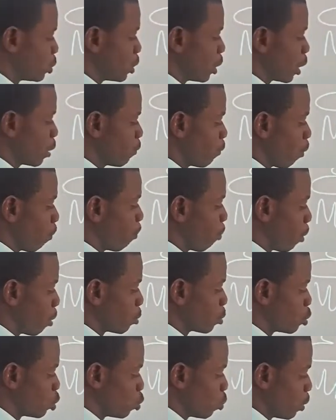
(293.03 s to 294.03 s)
check for
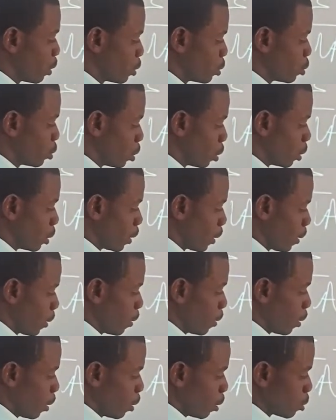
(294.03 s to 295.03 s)
punctuation.
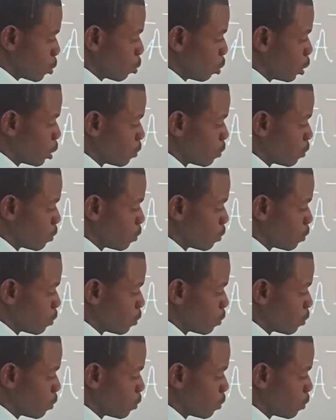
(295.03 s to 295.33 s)
So